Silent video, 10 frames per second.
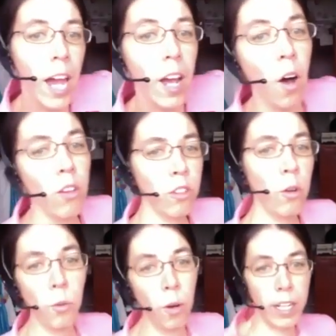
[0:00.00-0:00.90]
I also
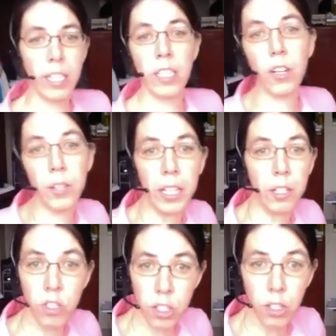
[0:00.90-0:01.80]
want to tell
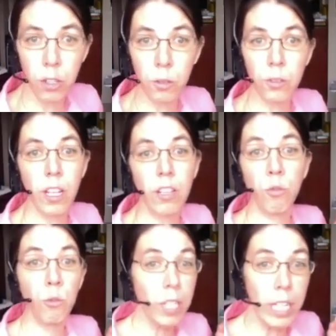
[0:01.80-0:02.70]
you too,
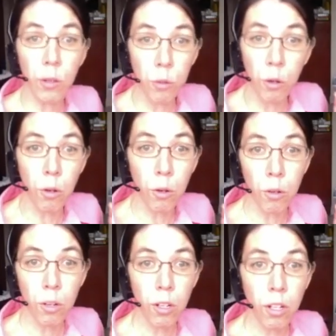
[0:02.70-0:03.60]
that's really
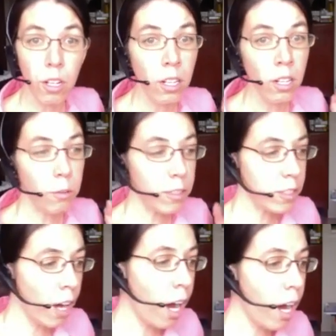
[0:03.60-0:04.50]
cool with
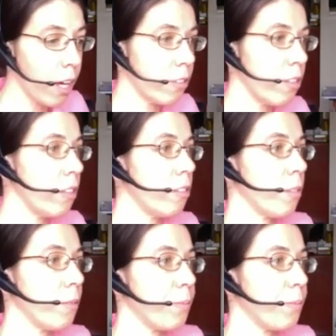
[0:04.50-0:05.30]
dogs is